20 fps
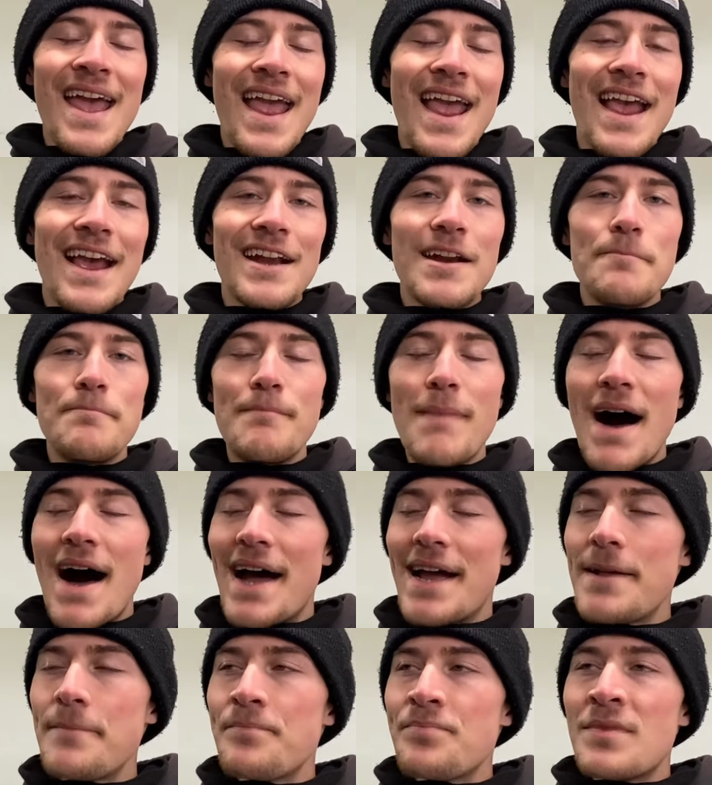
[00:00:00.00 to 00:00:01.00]
and
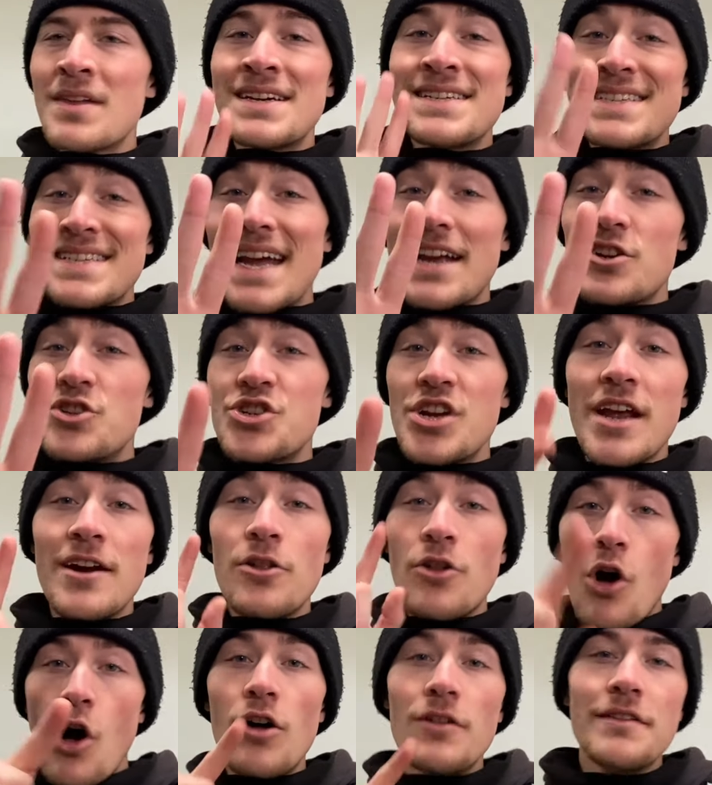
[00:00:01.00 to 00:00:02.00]
my second
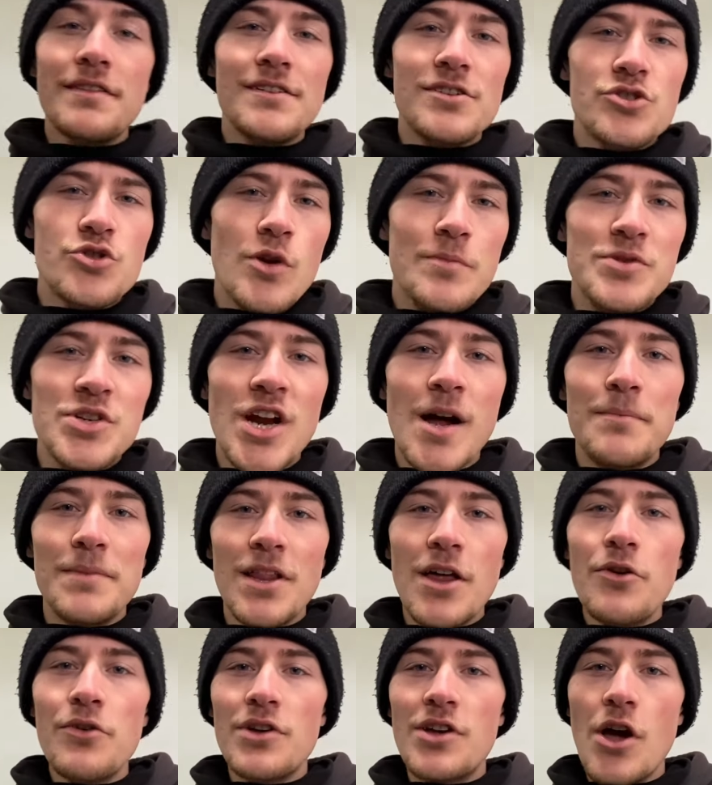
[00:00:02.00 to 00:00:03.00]
channel, all in the description down
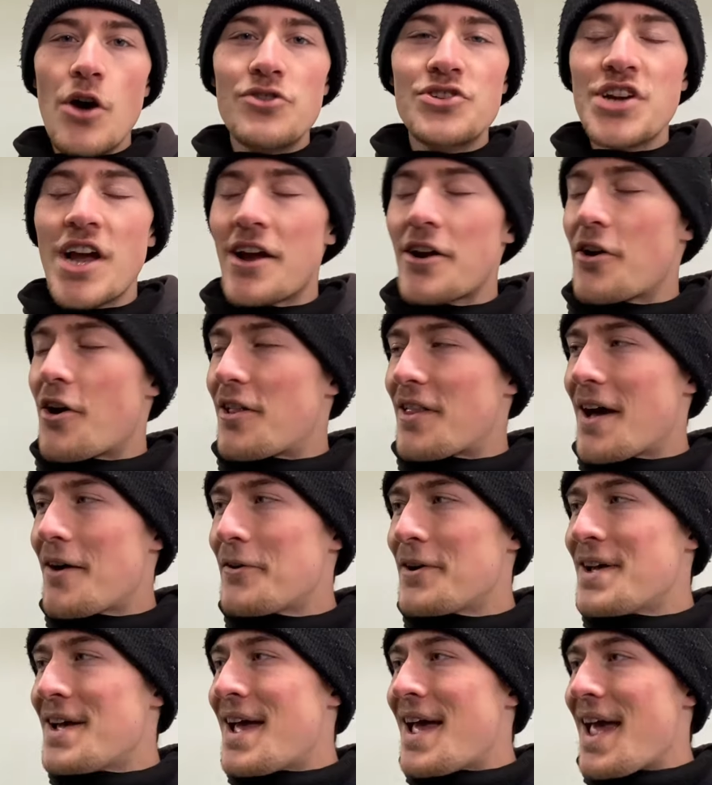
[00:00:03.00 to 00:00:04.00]
below. Go check it all out.